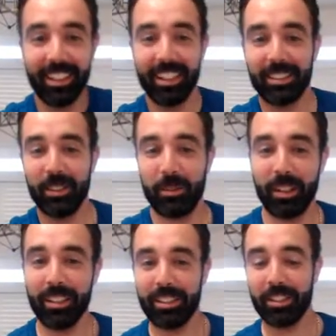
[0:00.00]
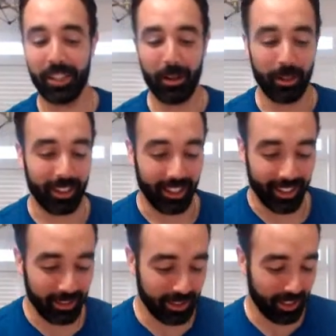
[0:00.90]
How's it going, man? Good job on that. That
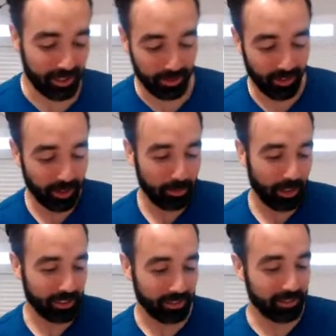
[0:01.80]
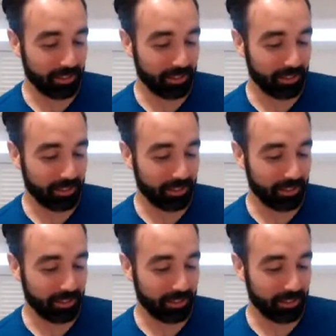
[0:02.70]
was actually very impressive.